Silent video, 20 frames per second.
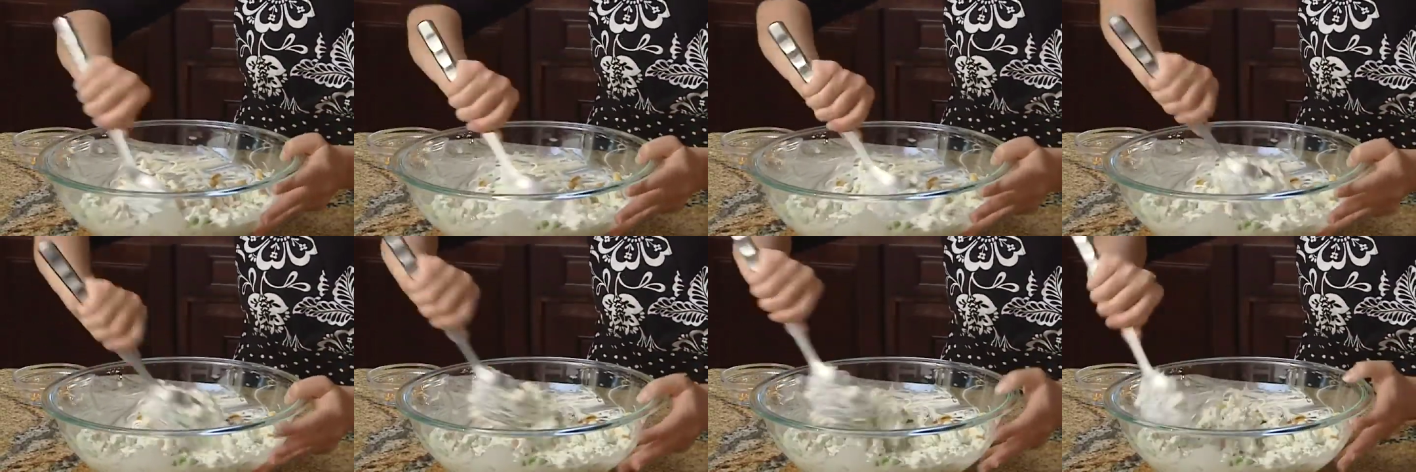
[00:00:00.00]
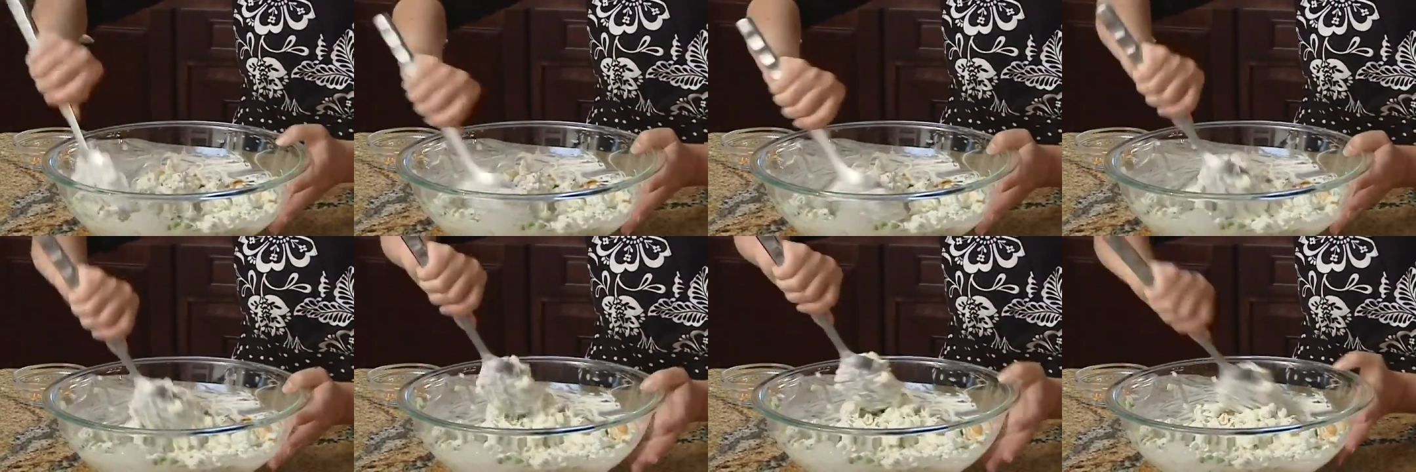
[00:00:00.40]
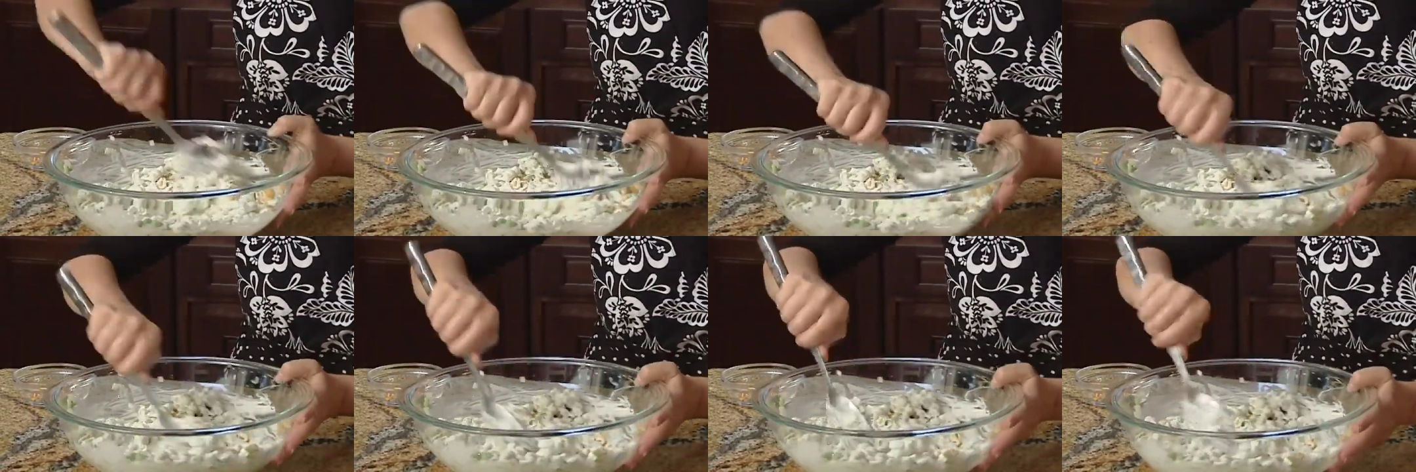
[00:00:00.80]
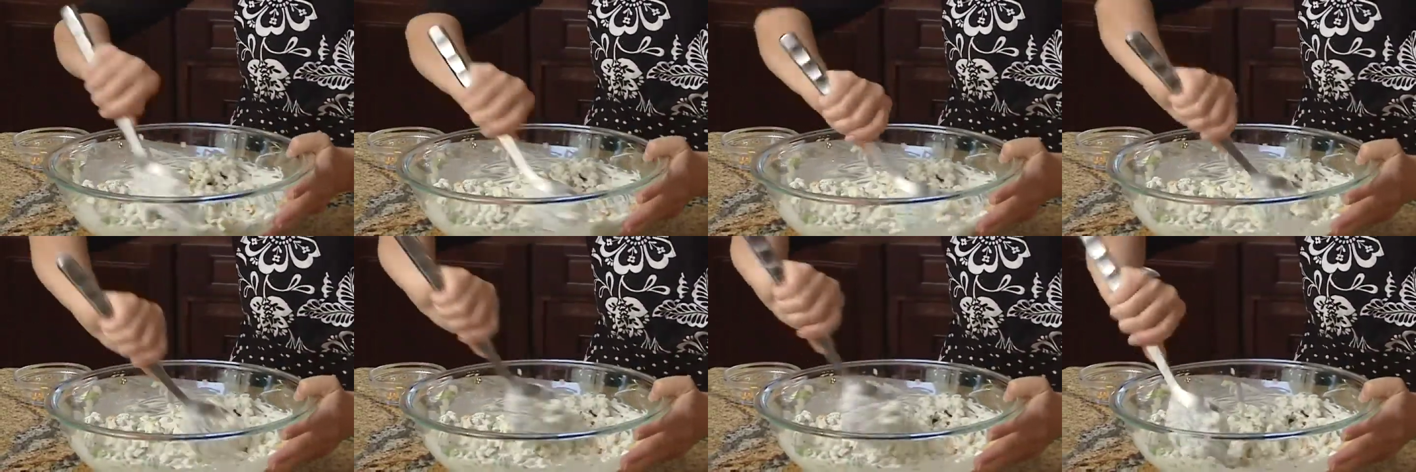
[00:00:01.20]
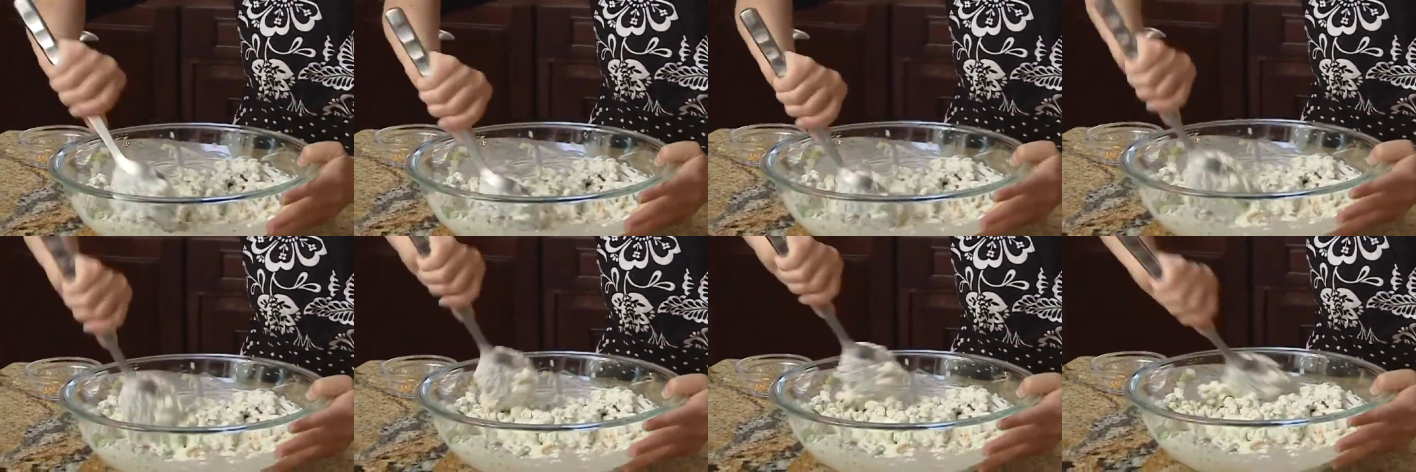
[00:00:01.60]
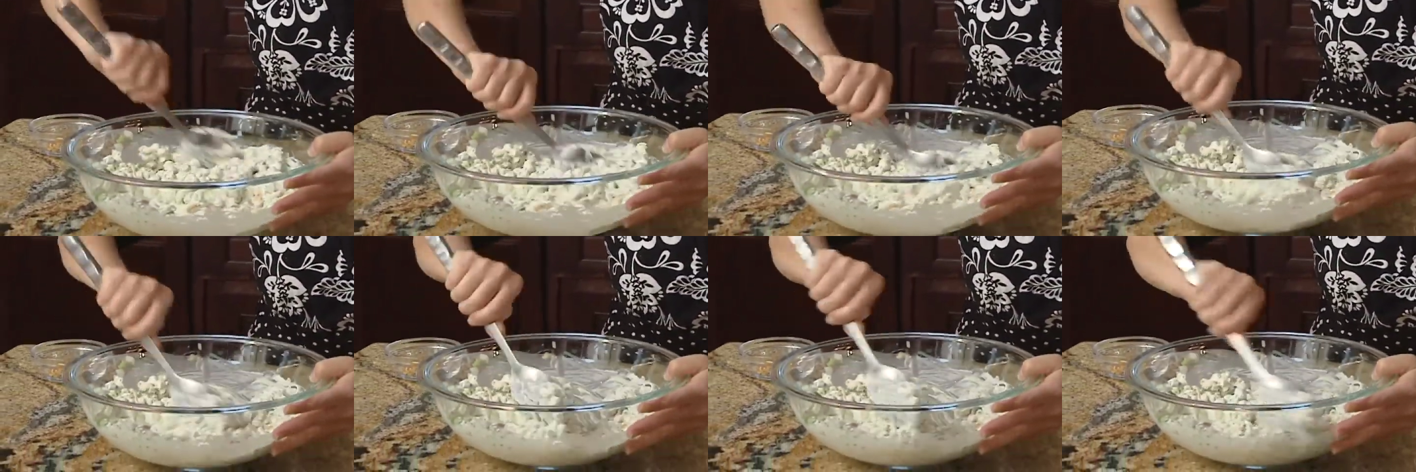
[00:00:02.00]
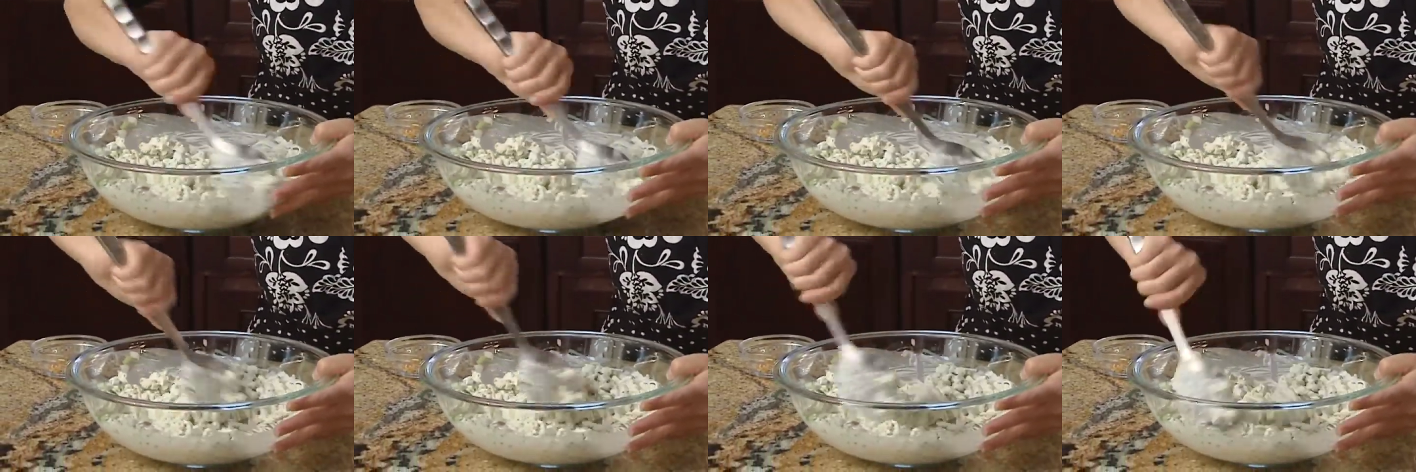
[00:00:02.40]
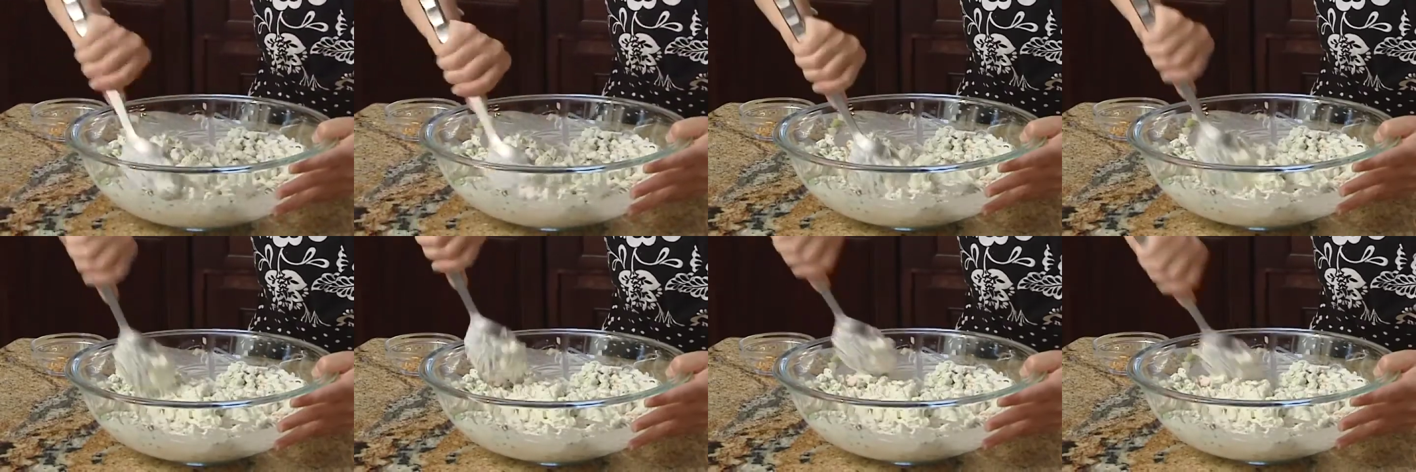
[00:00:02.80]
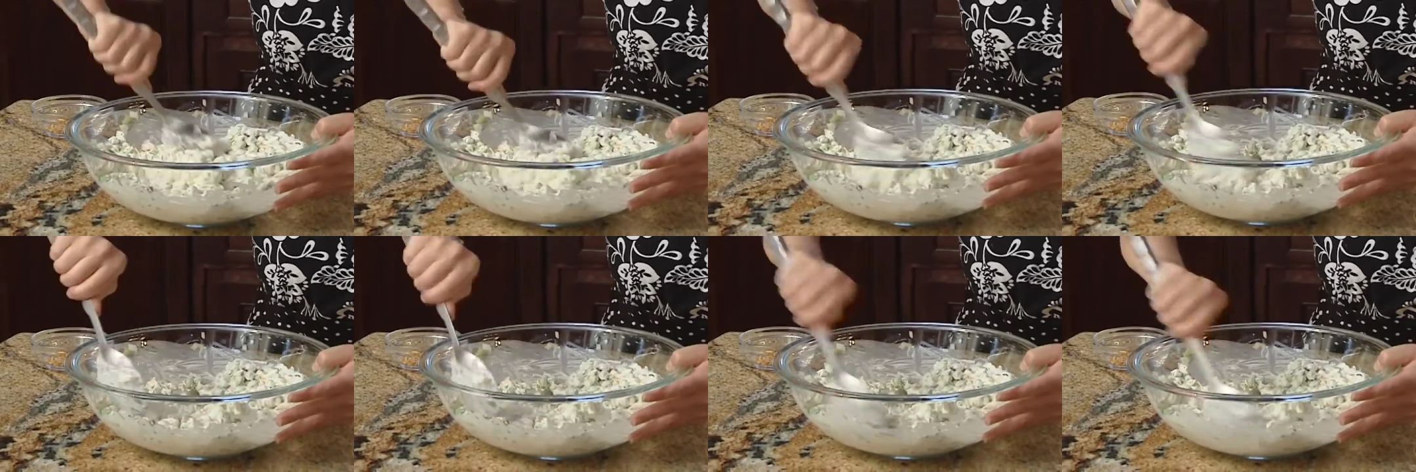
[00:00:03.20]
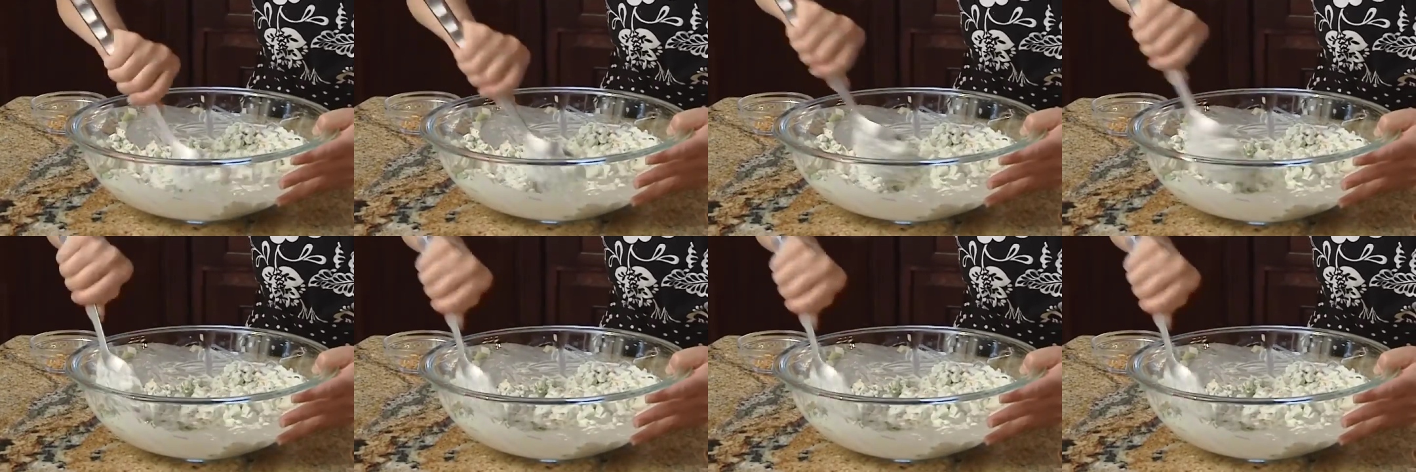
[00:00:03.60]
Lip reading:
Nobody's mouth can be seen.